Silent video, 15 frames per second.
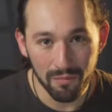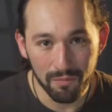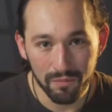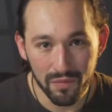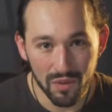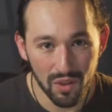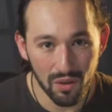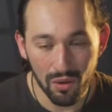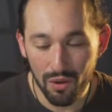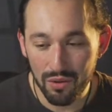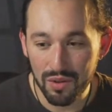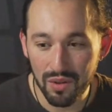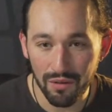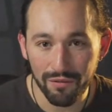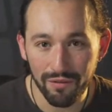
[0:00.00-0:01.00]
So those
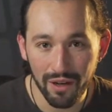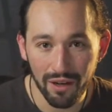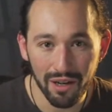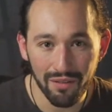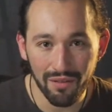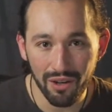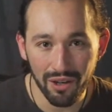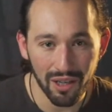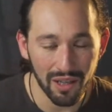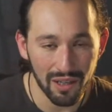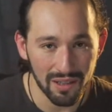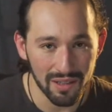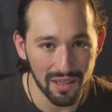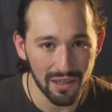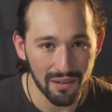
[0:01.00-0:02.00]
are very, very
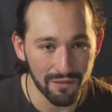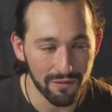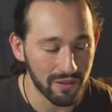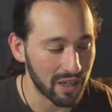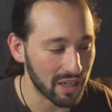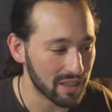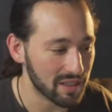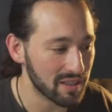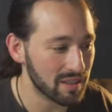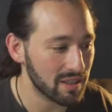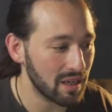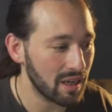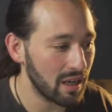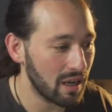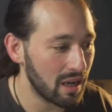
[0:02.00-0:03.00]
easy to fix.
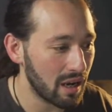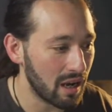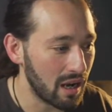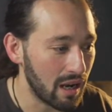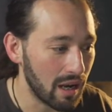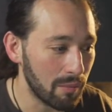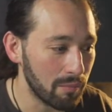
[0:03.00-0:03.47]
But